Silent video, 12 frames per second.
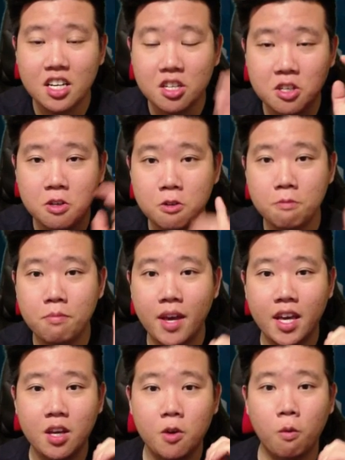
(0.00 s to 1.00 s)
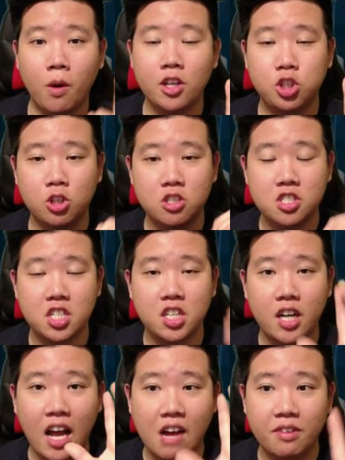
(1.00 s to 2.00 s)
you may want to consider
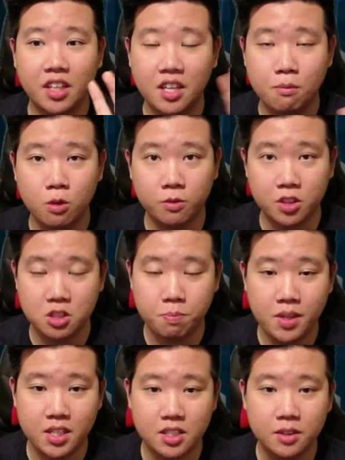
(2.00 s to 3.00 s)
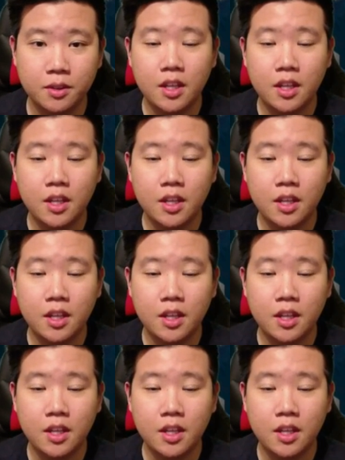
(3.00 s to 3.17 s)
having a moving speed.